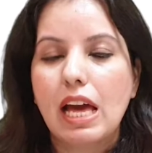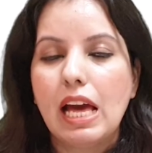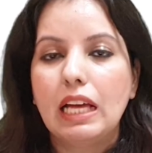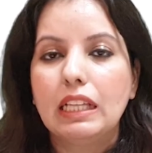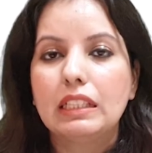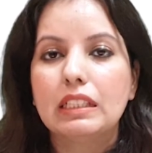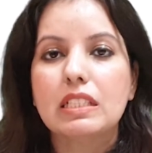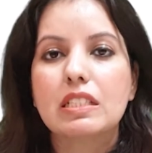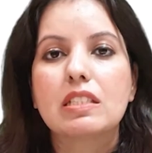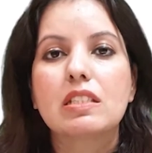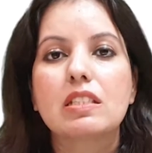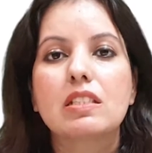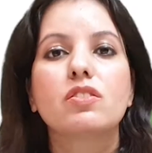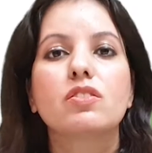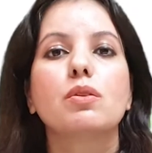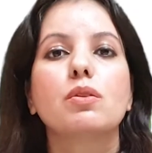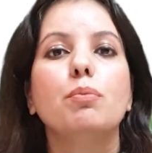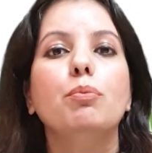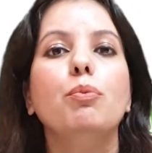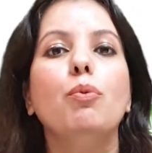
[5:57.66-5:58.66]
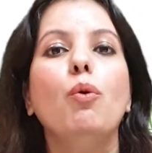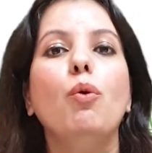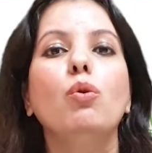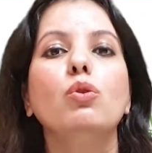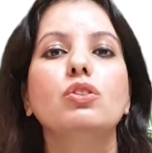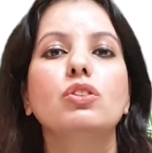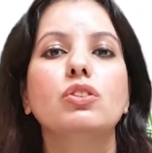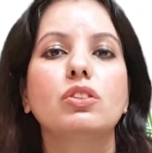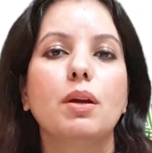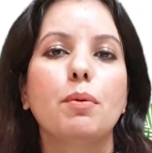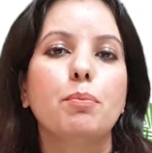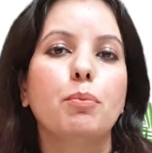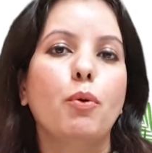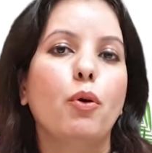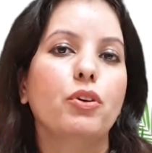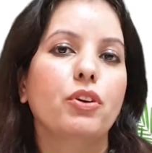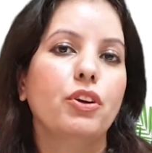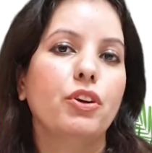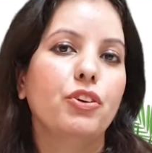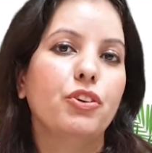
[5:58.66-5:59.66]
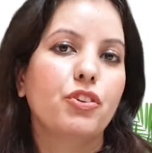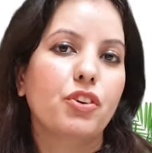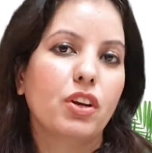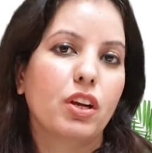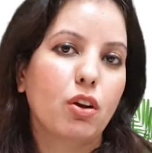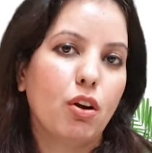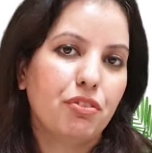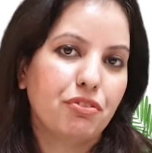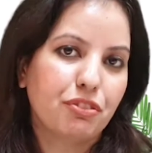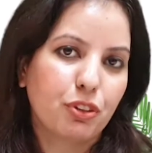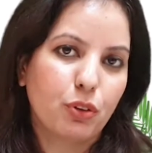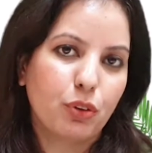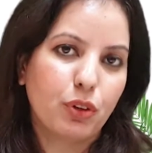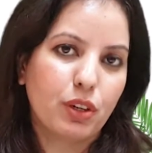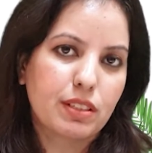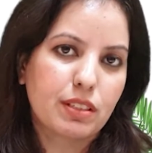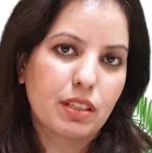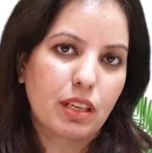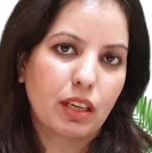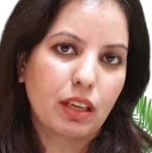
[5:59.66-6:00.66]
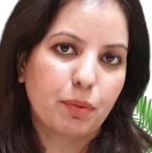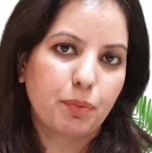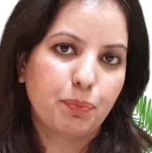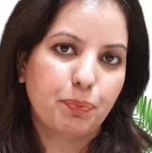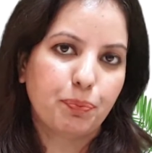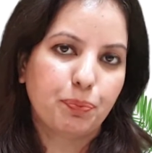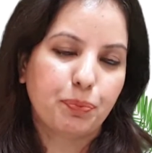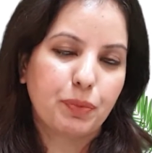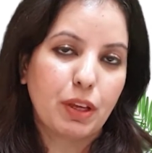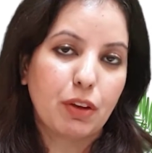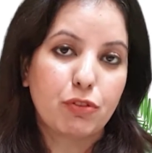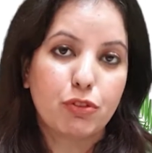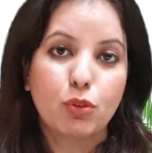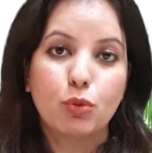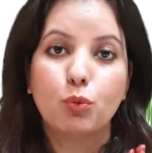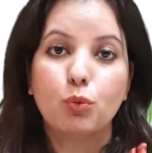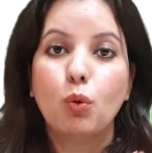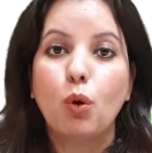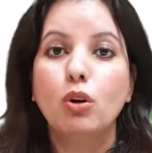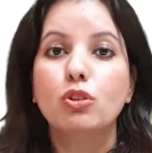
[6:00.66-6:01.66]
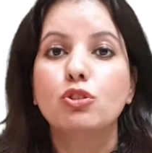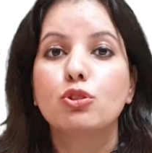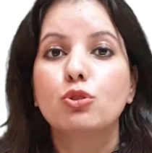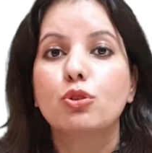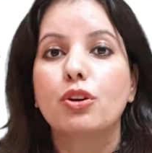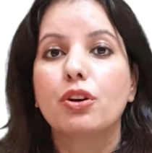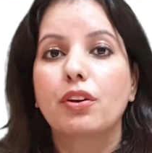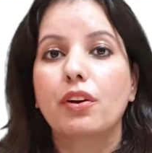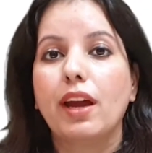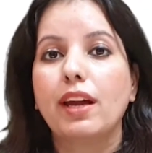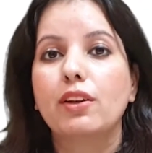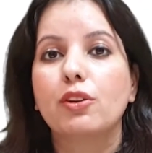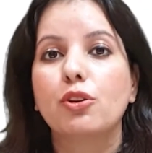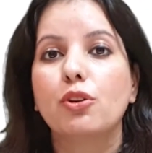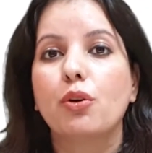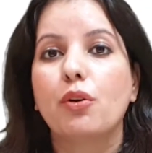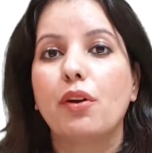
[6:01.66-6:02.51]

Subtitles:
This is the most important trick of your listening. If you want to correct your